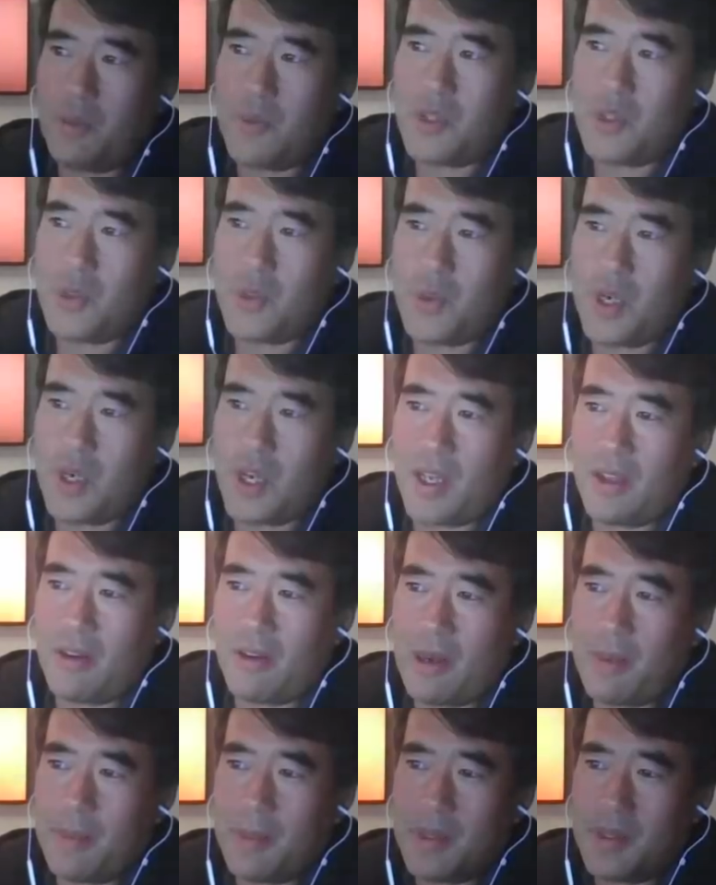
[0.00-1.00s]
to
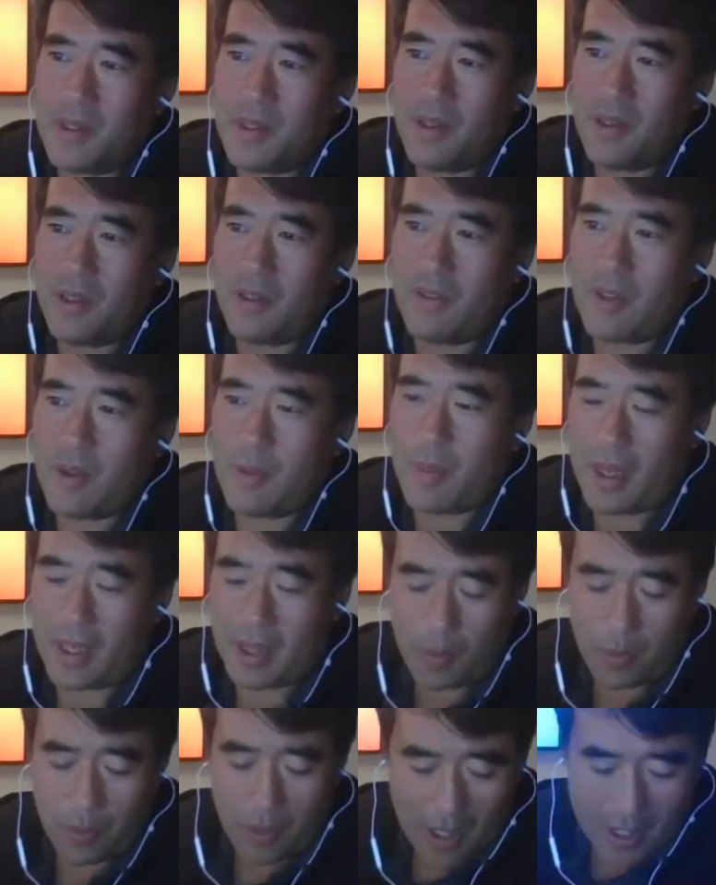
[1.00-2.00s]
another episode of the Bet
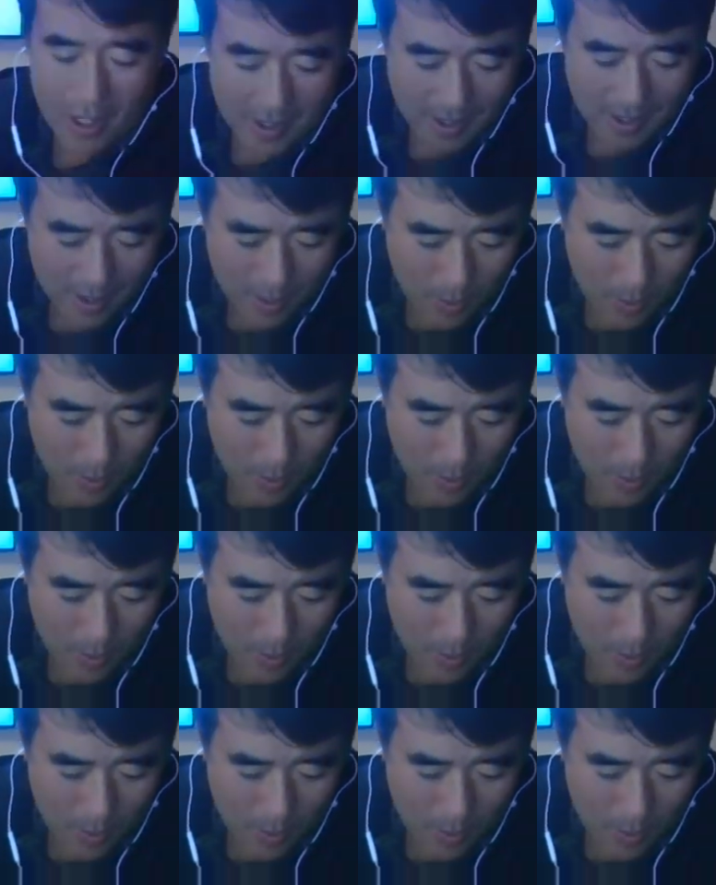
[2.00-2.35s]
the Process